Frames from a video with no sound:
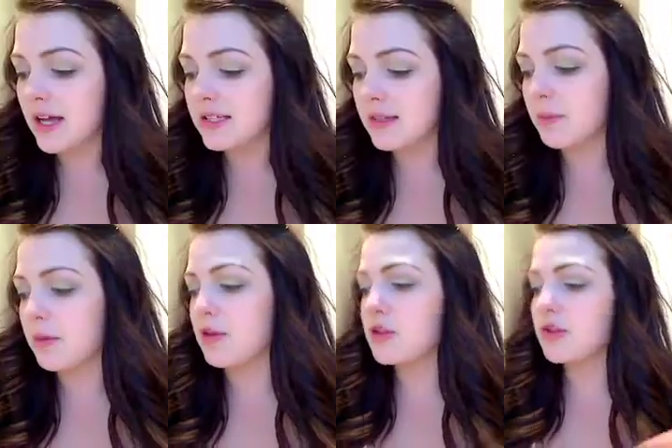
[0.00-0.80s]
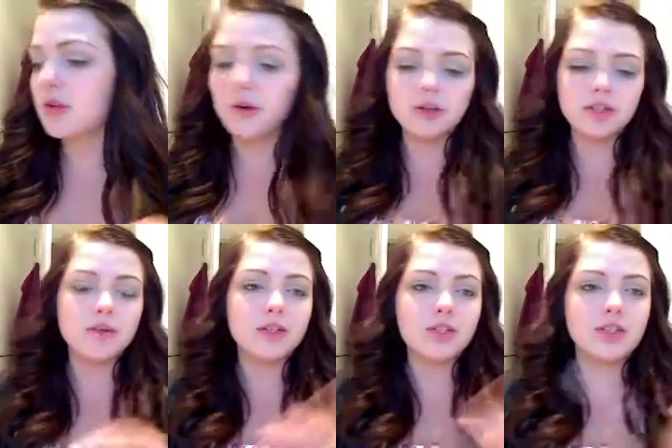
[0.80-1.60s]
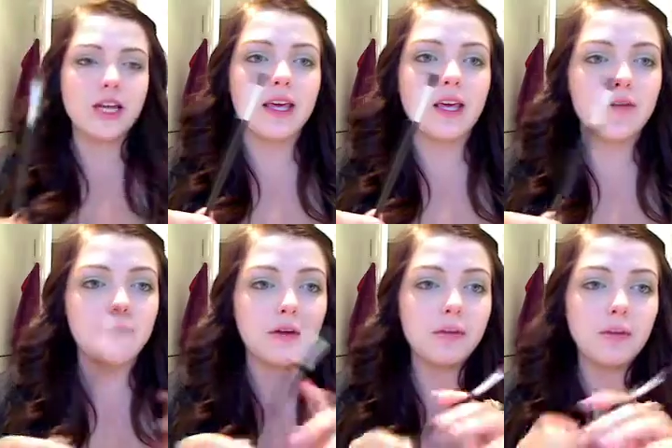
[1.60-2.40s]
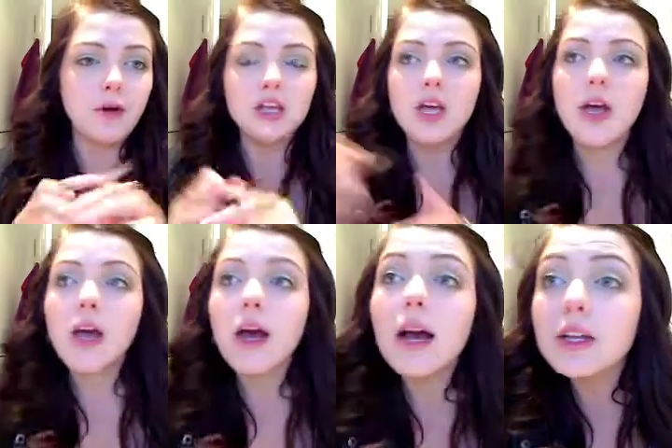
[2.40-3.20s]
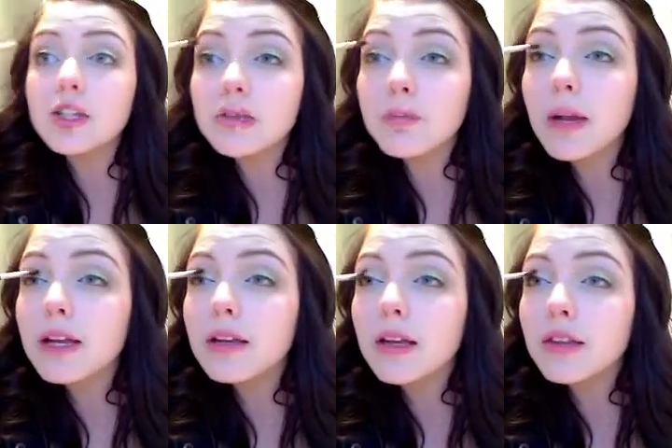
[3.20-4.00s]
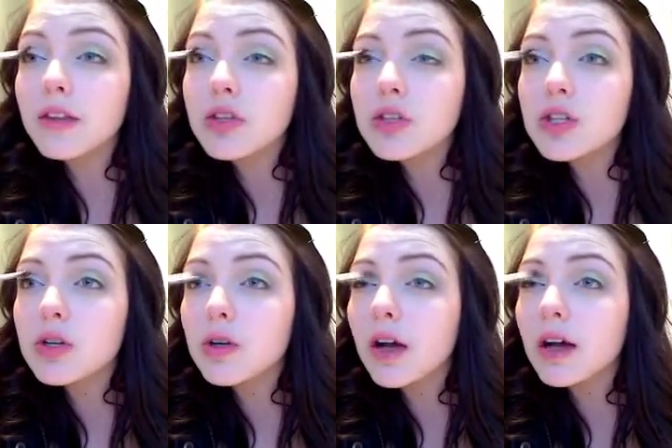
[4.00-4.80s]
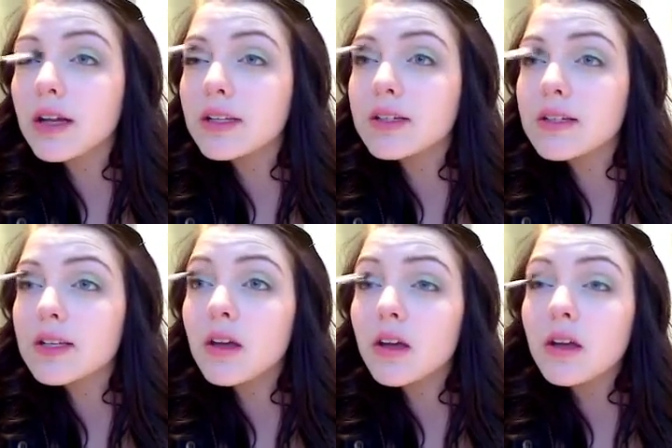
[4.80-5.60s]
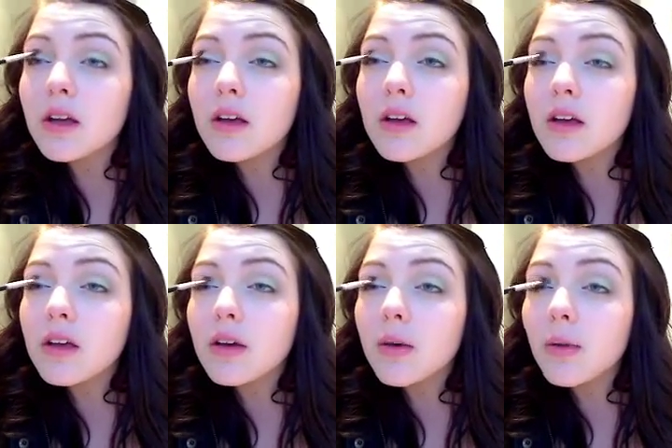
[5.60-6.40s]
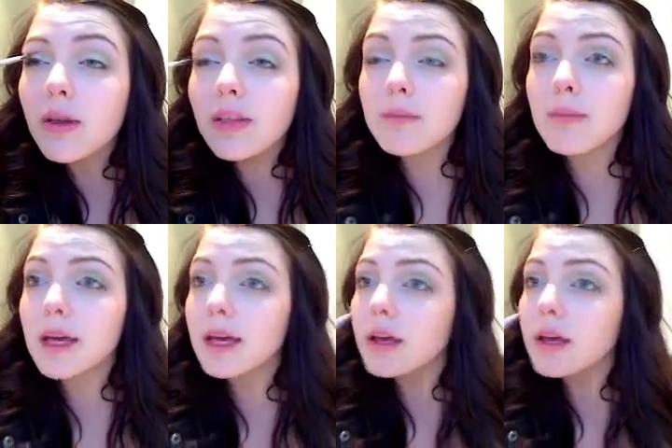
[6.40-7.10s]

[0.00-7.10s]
step I'm going to go on to is just taking a fluffy brush and just blending those two lines where they meet.